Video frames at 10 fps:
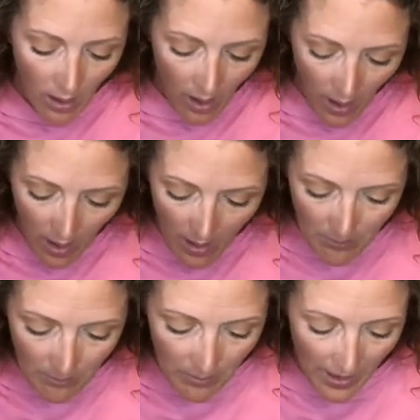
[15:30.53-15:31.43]

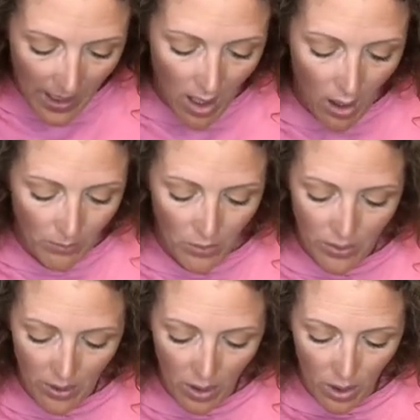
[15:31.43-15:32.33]
But I
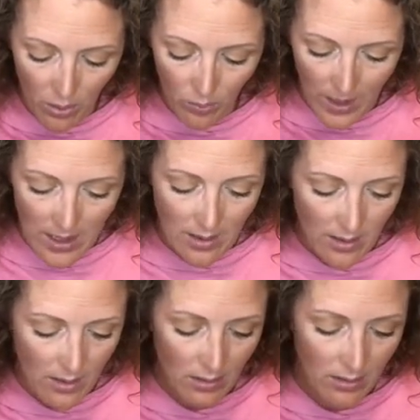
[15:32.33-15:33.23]
almost
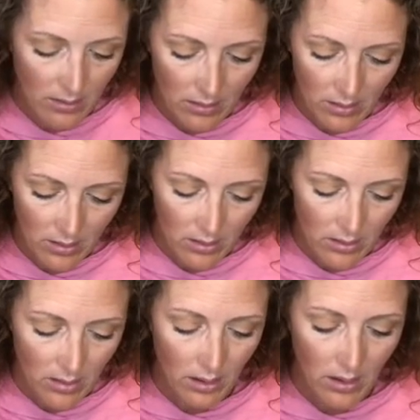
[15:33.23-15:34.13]
always
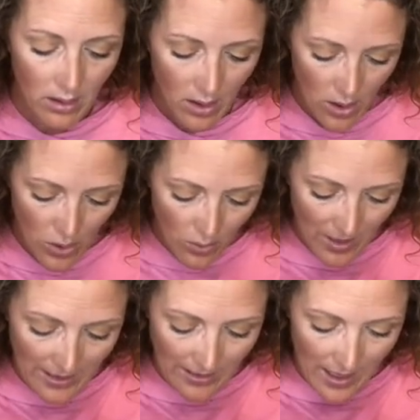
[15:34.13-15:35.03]
do
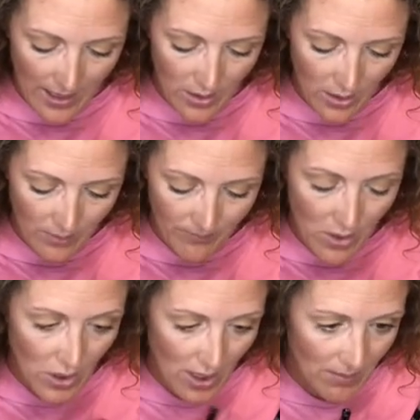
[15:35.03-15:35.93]
a liner
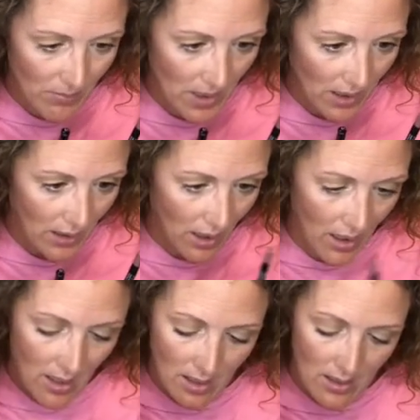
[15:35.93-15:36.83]
just
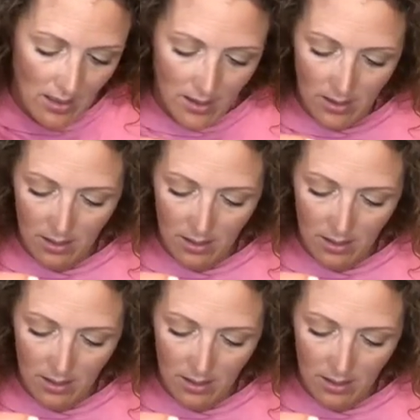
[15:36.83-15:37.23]
because